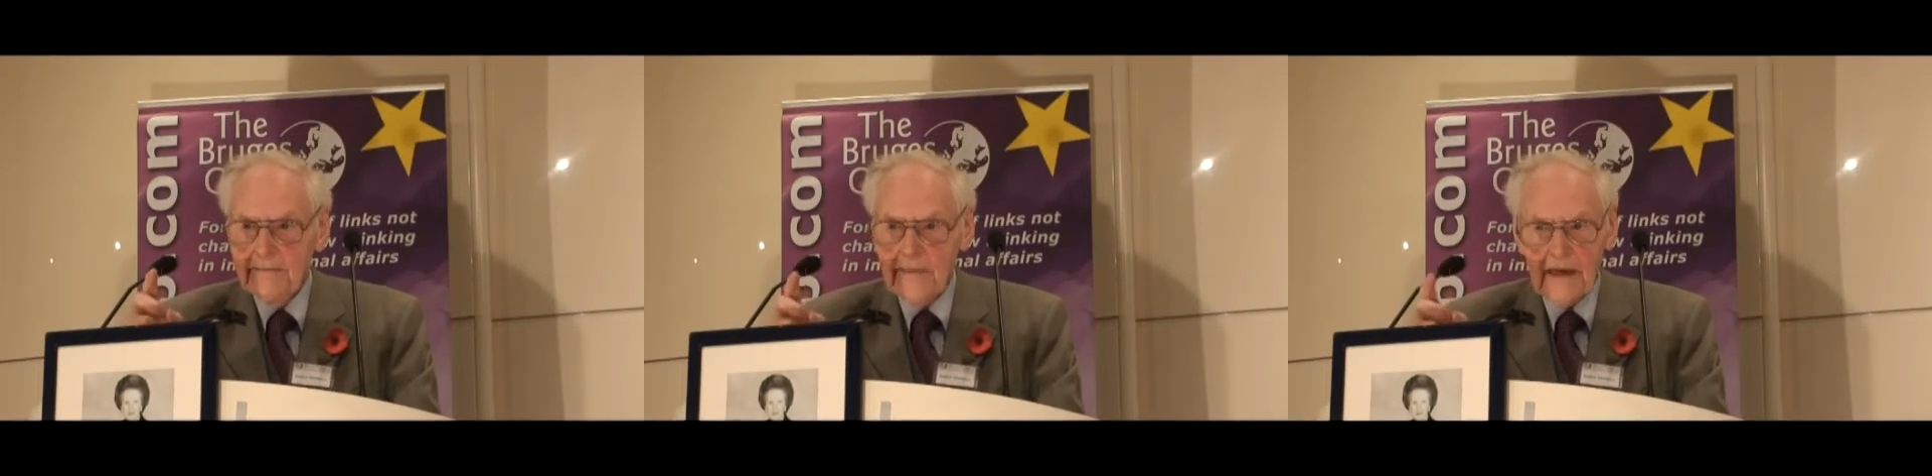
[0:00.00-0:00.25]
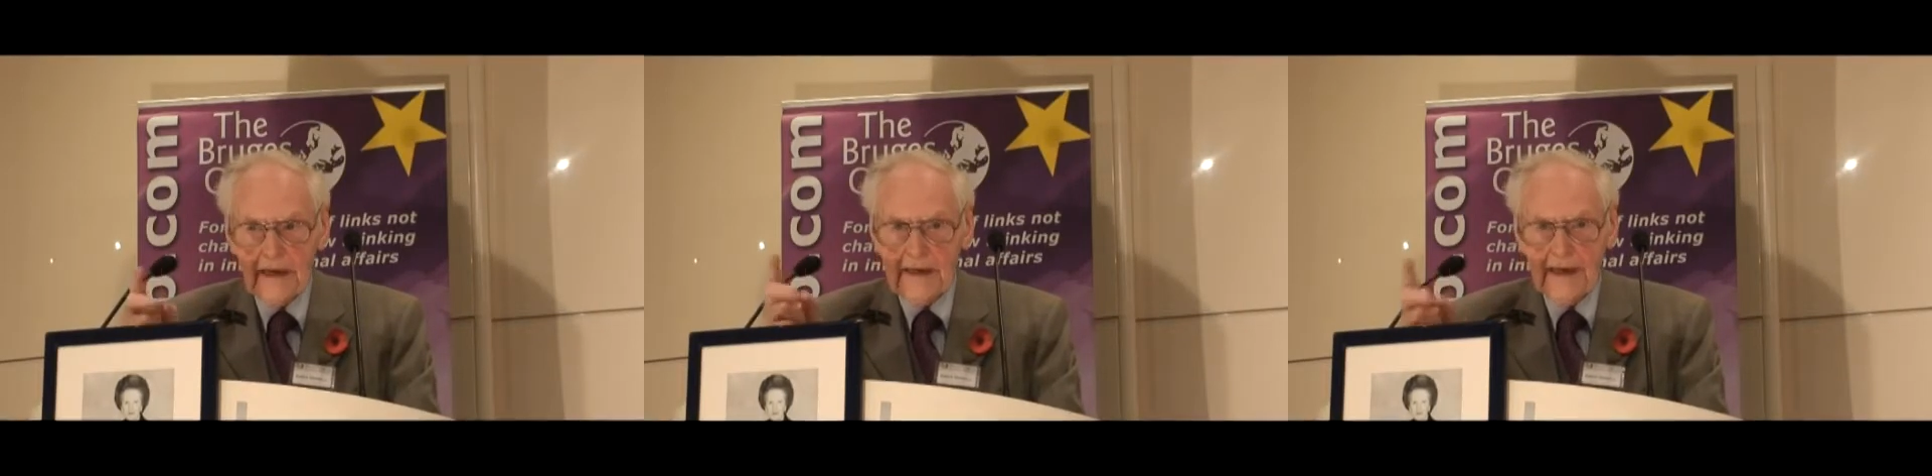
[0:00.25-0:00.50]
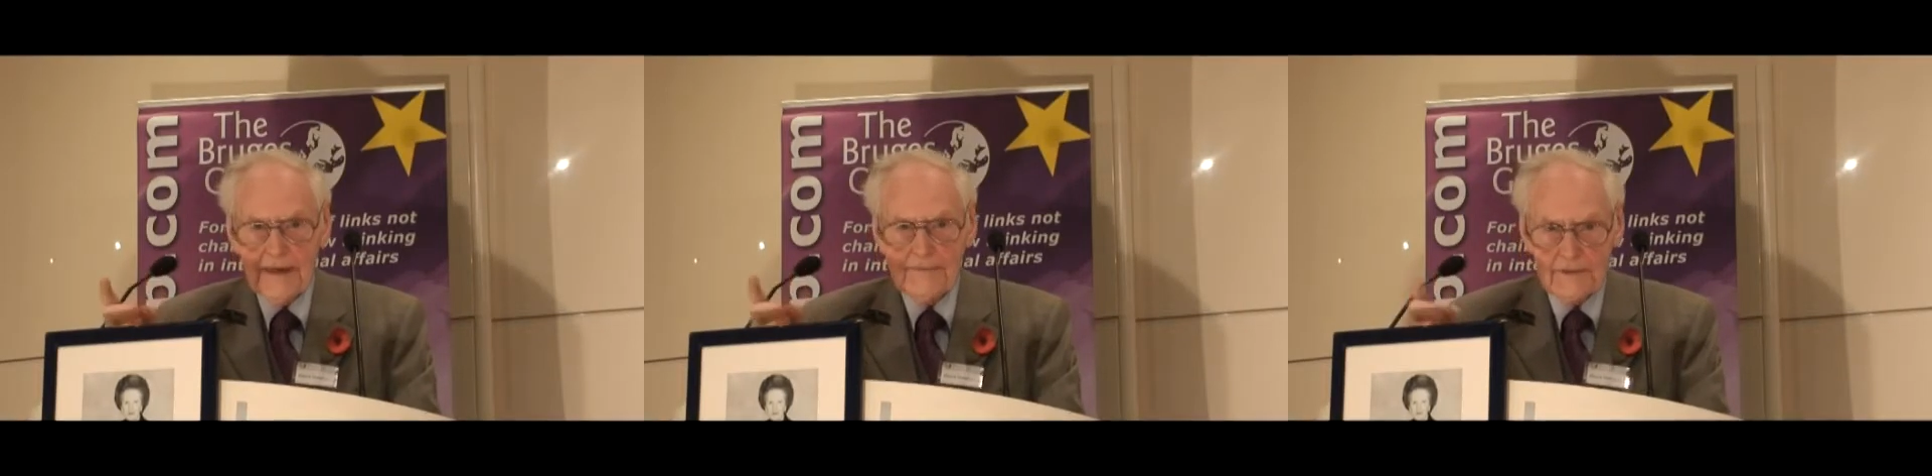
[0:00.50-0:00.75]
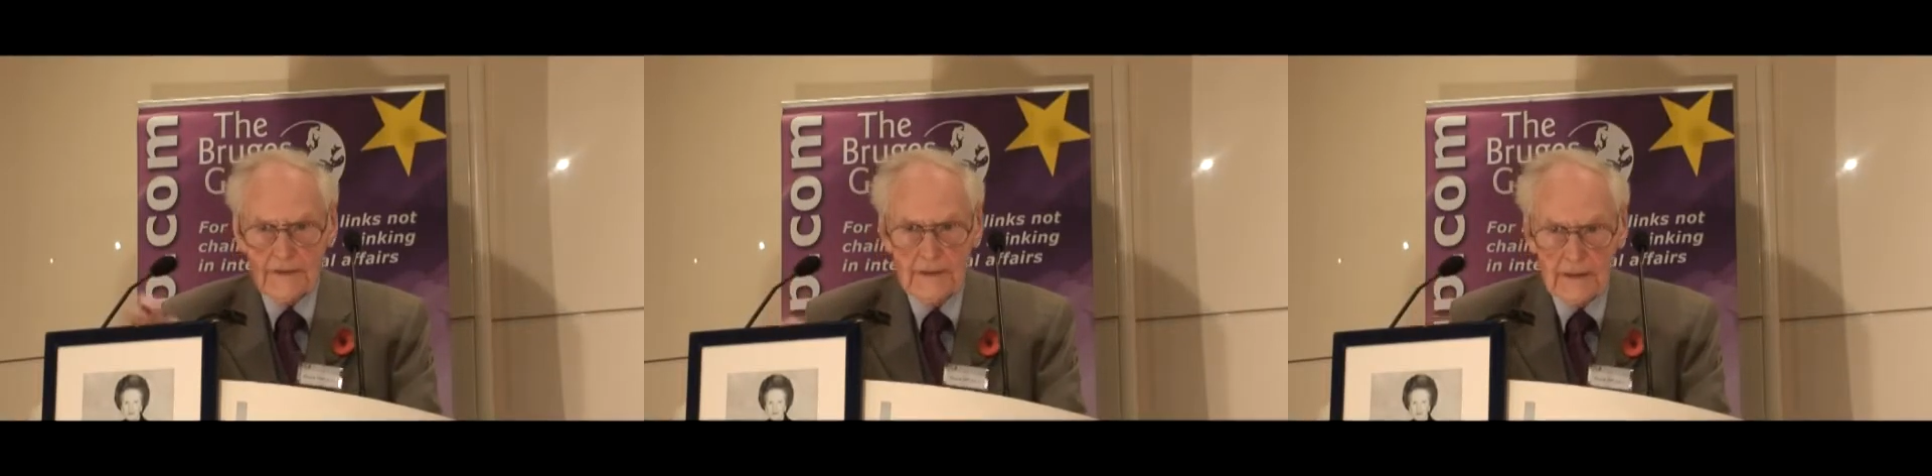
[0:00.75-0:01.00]
By
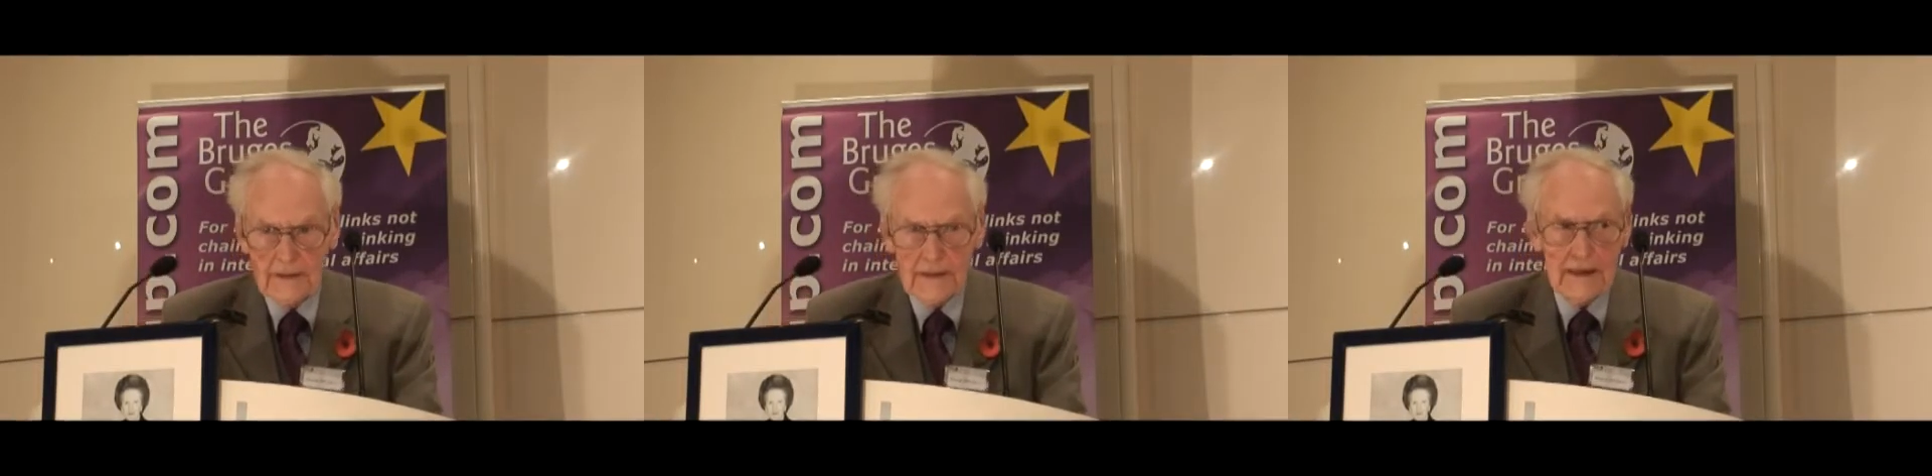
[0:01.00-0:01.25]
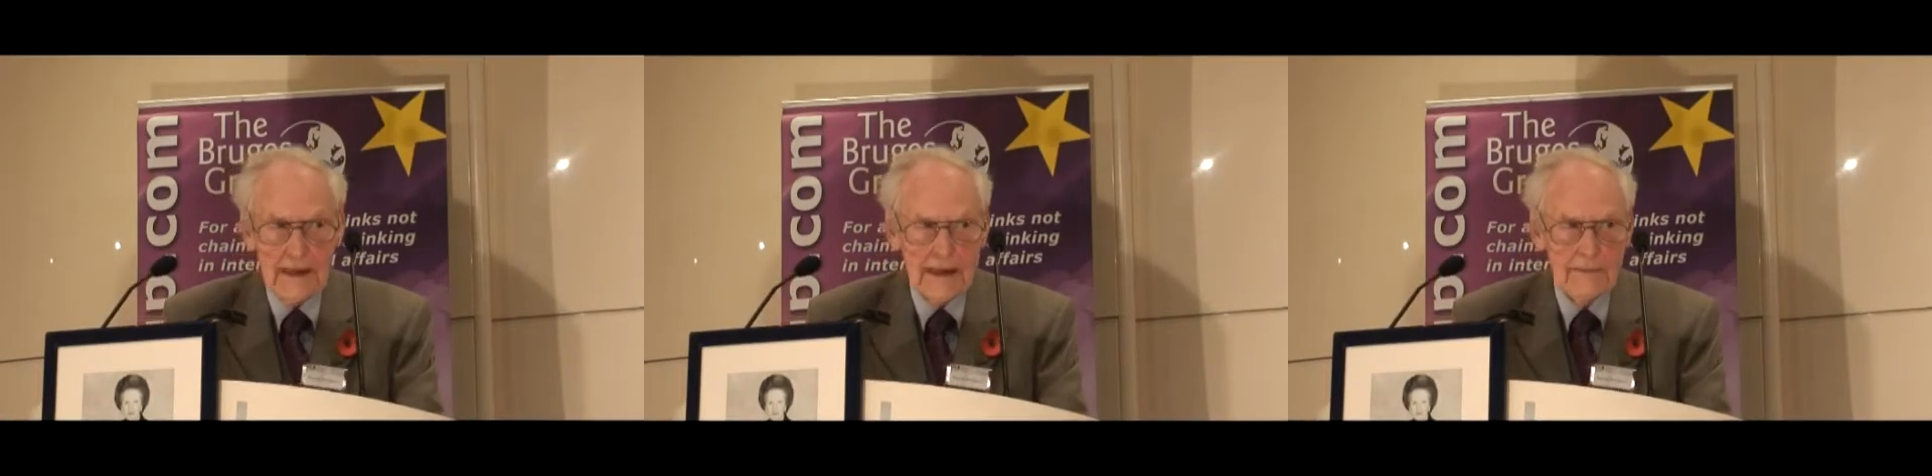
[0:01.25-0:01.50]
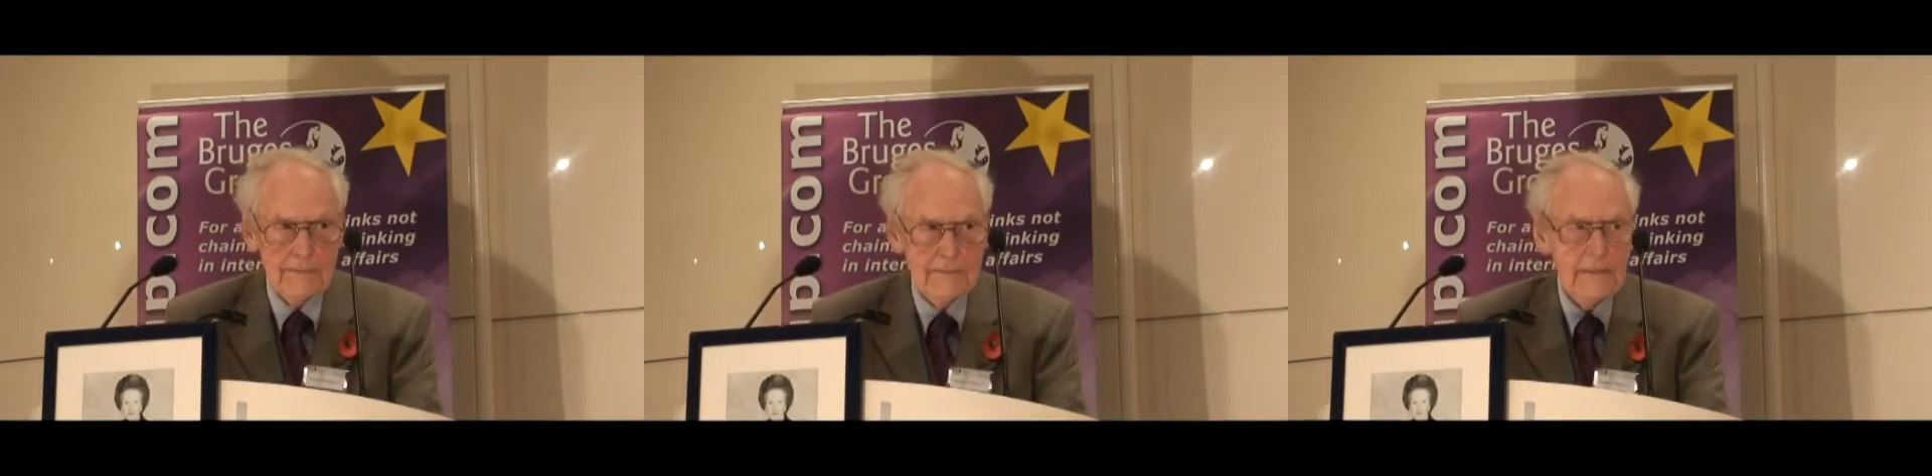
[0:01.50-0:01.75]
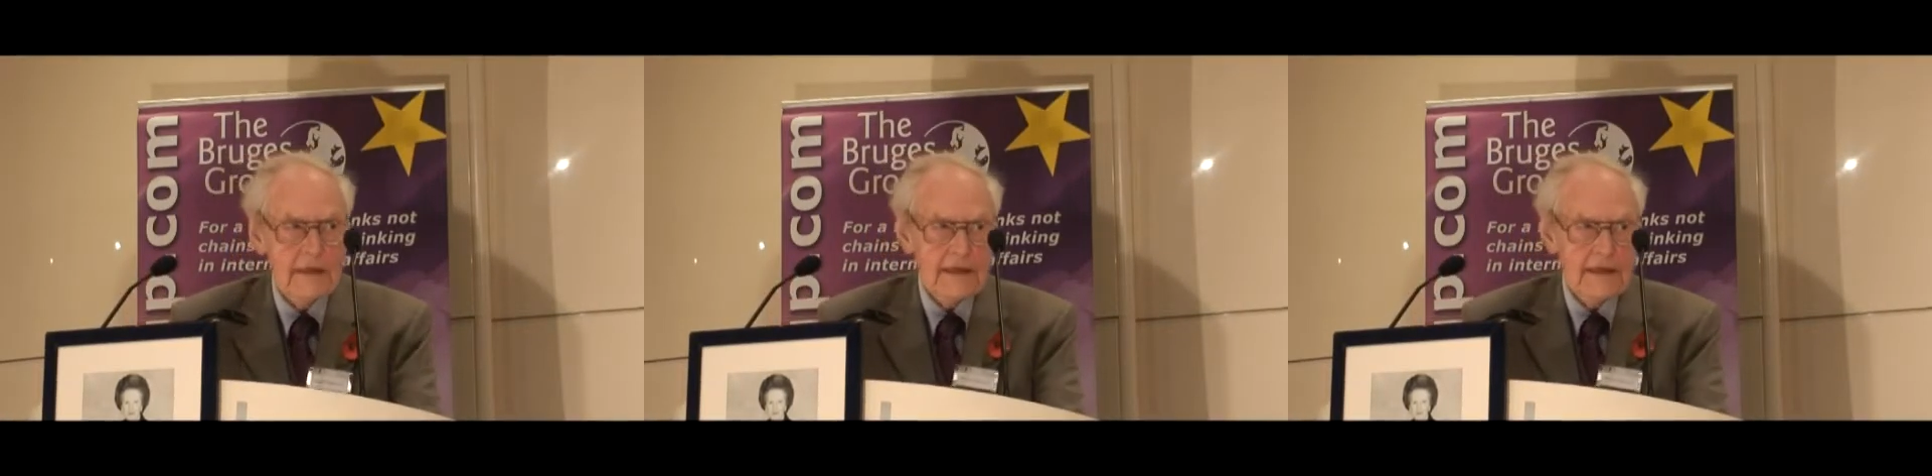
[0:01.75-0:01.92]
heaven,